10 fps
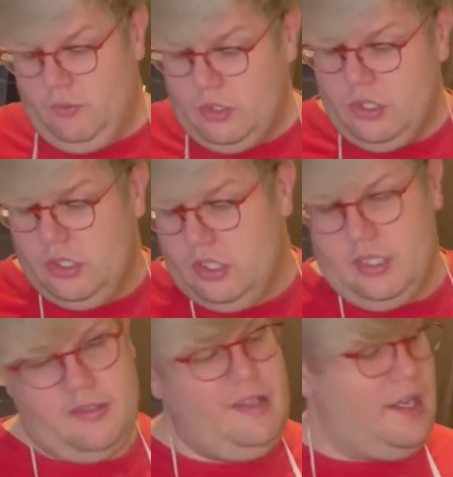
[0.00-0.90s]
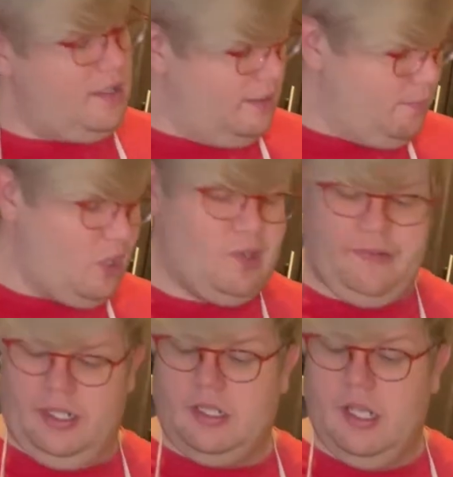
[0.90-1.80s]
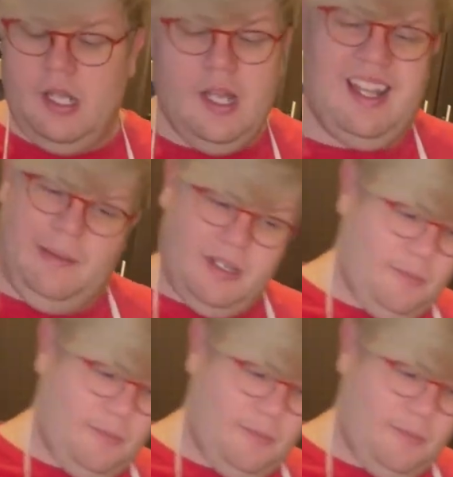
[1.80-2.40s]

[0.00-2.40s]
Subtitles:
which is exactly perfect. I'm gonna